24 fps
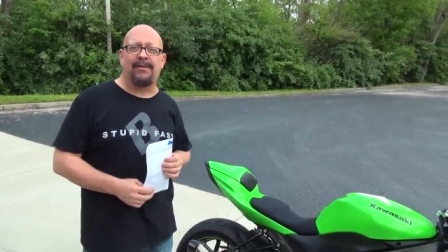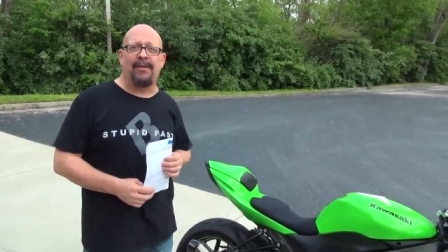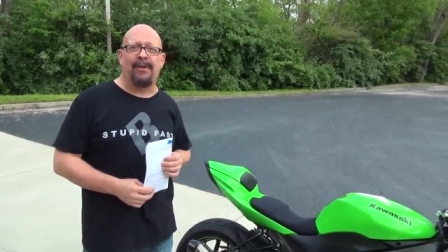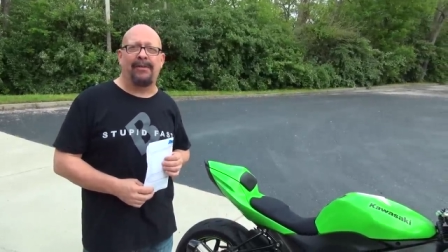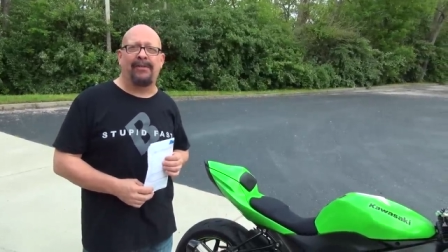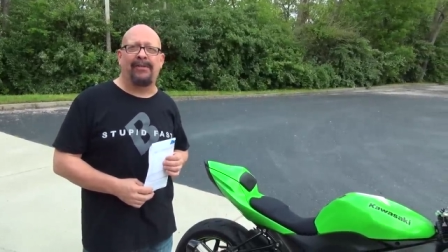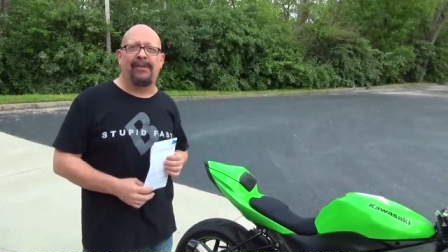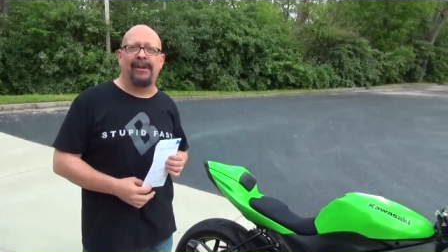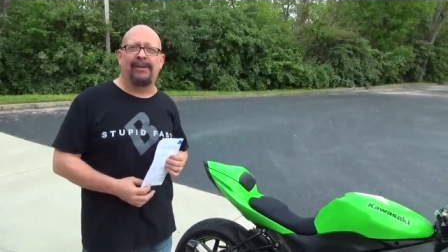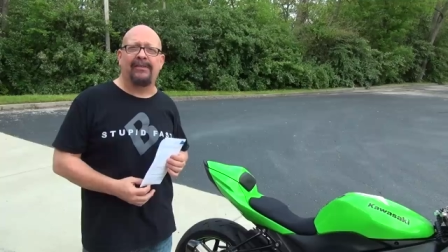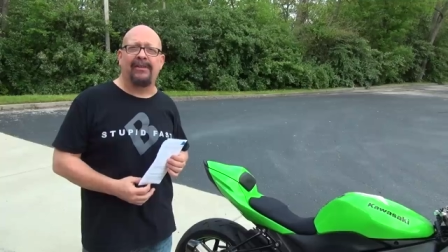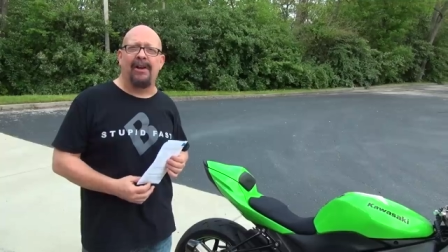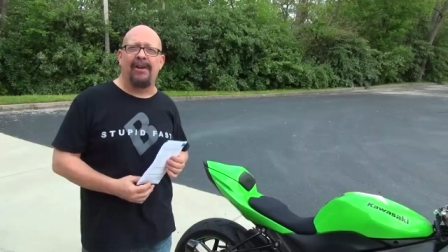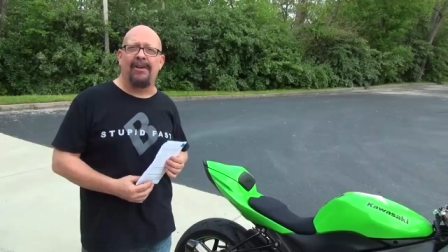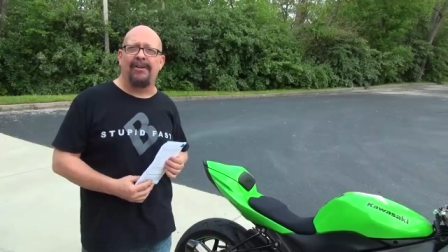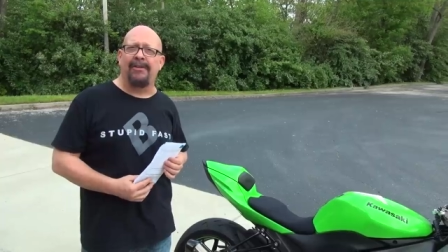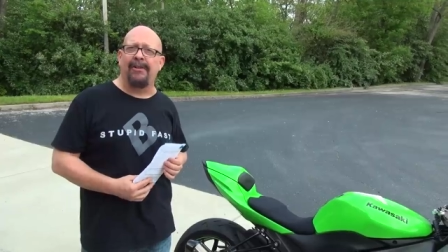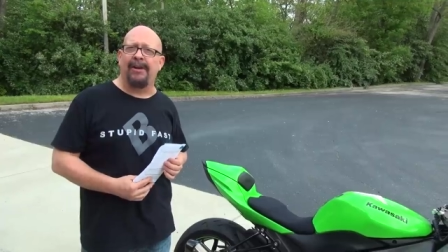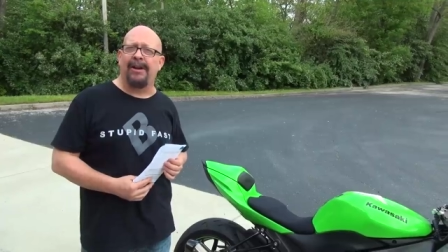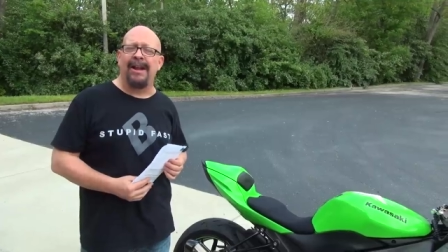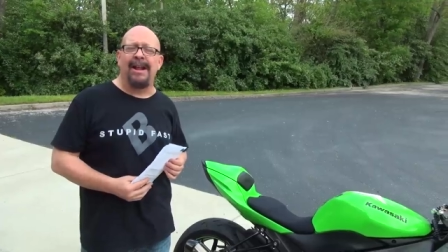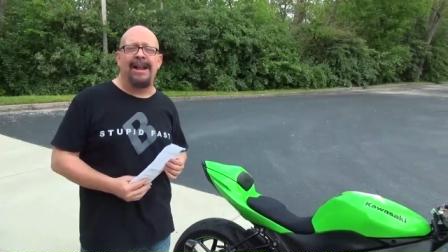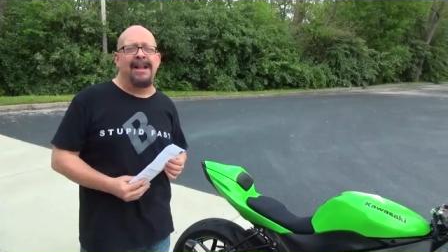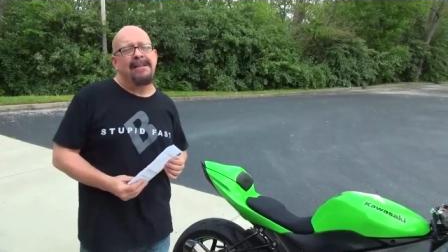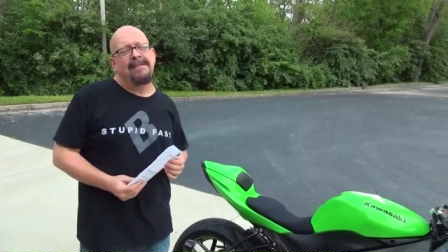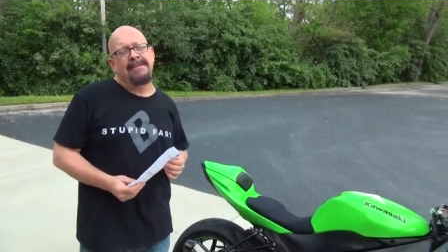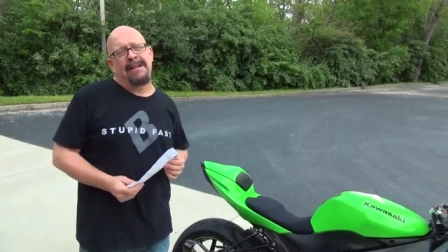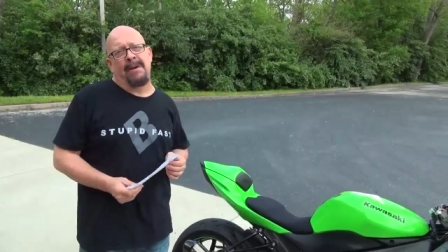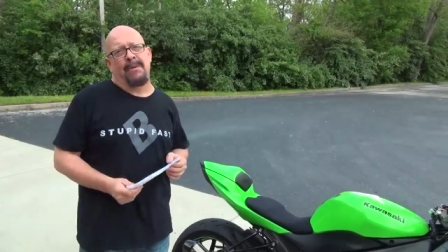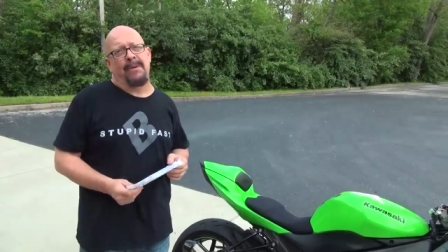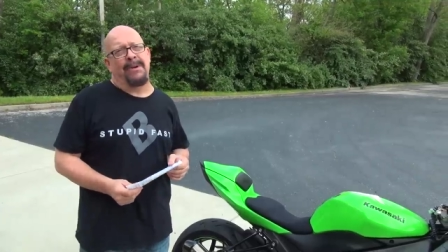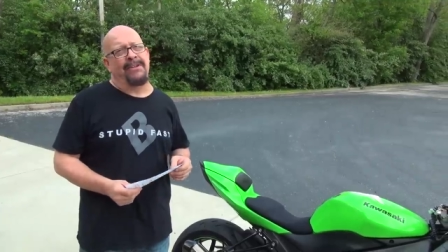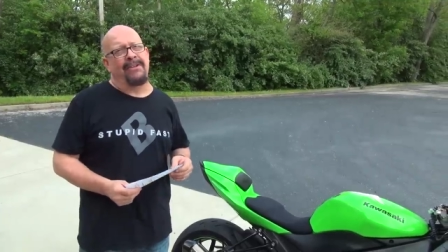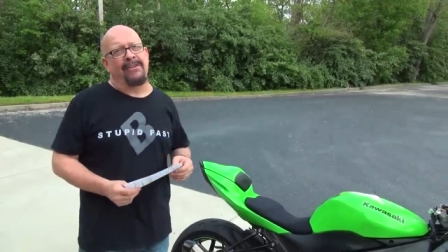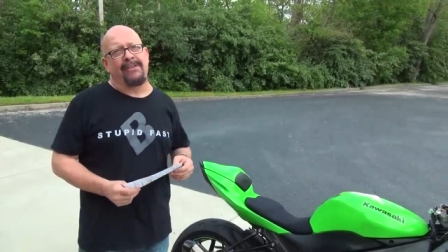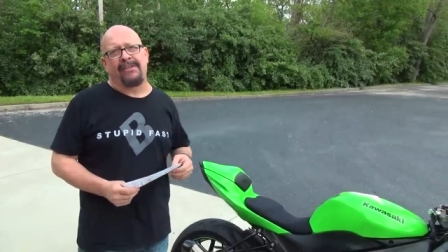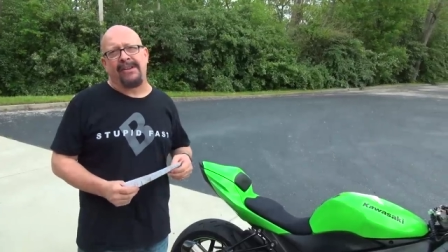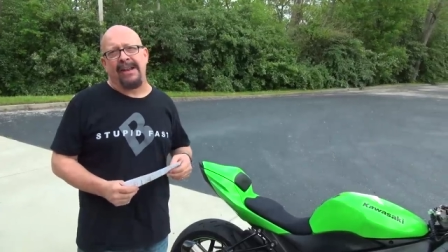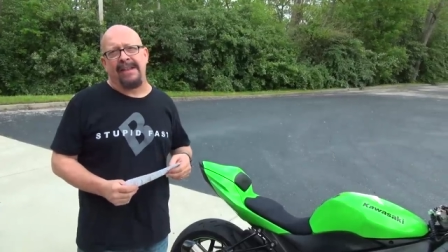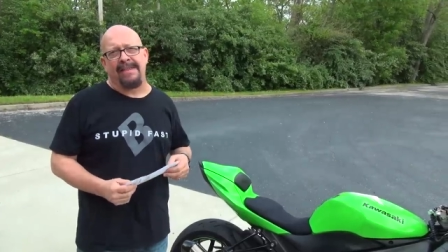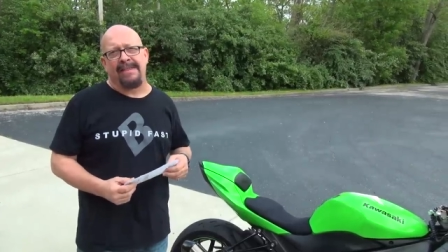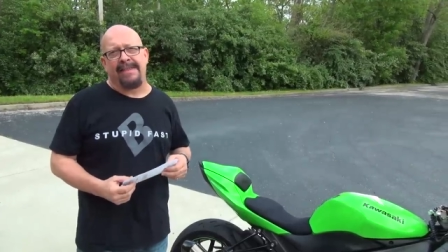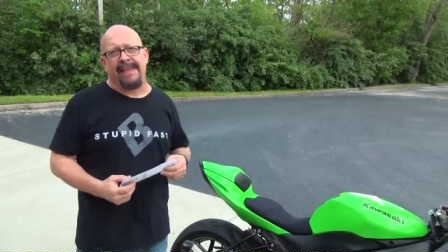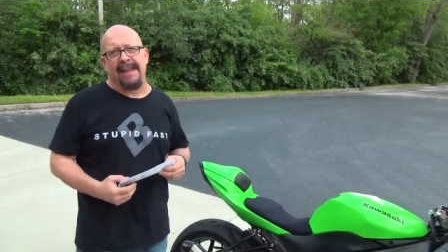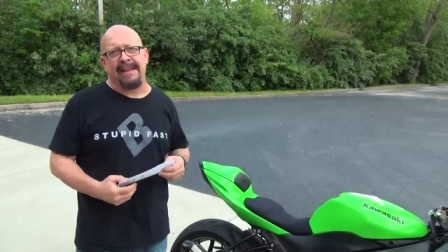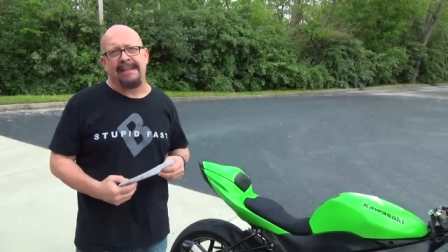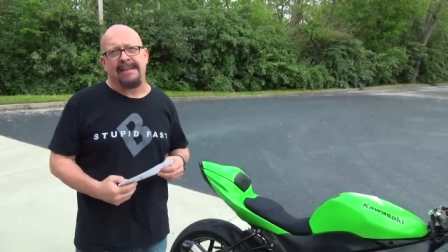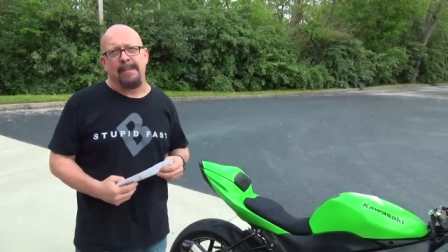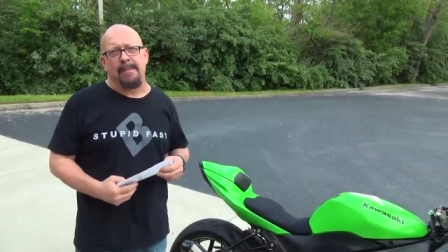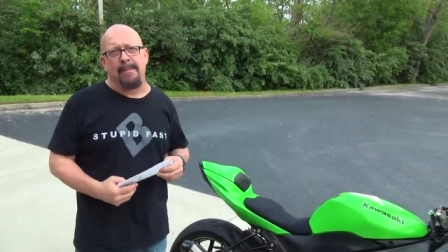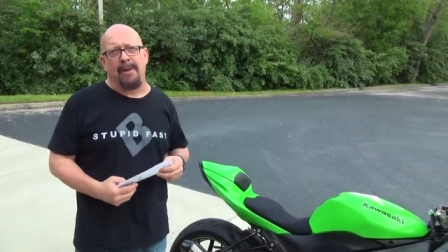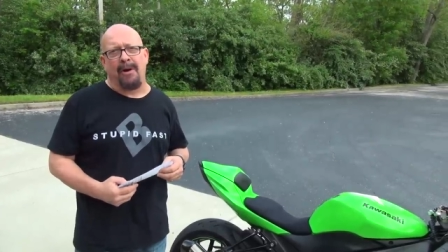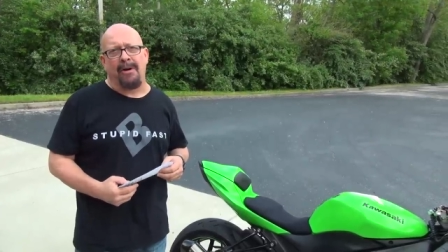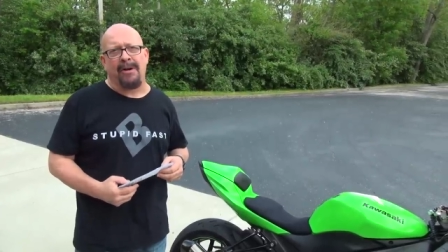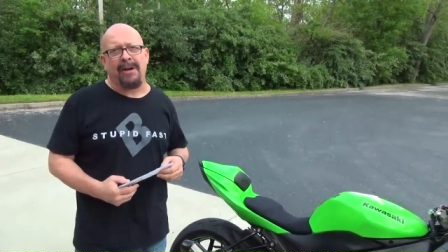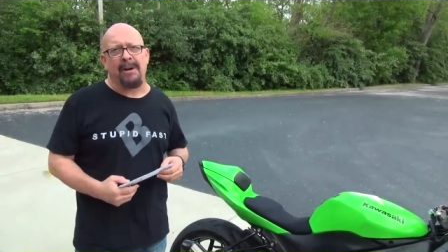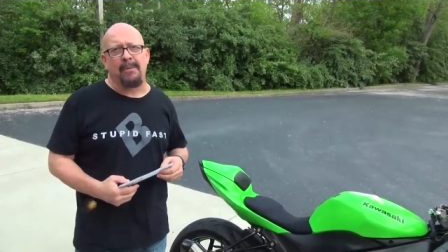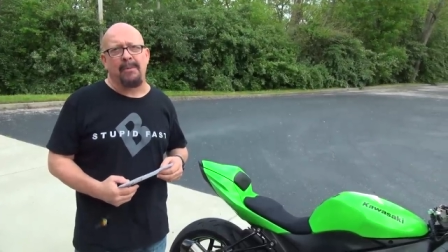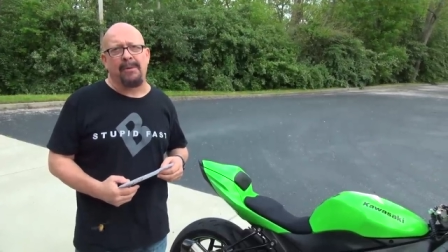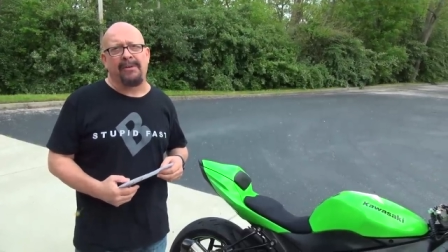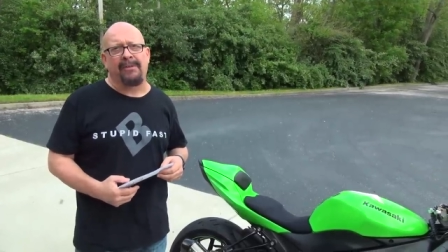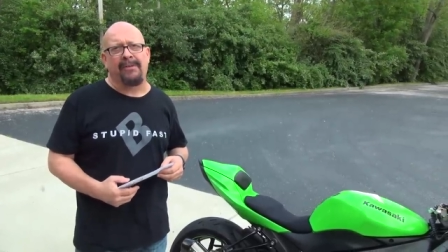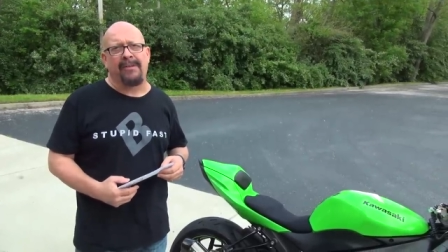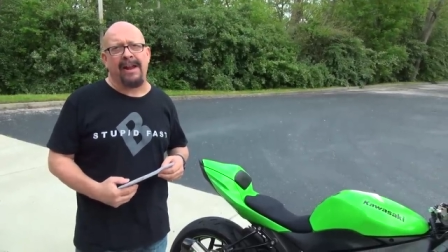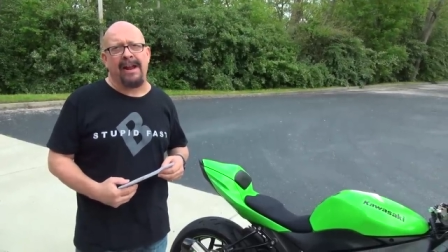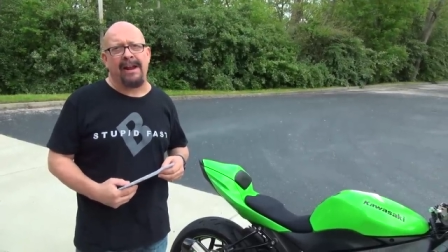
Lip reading: for a 600, and we just didn't think the market was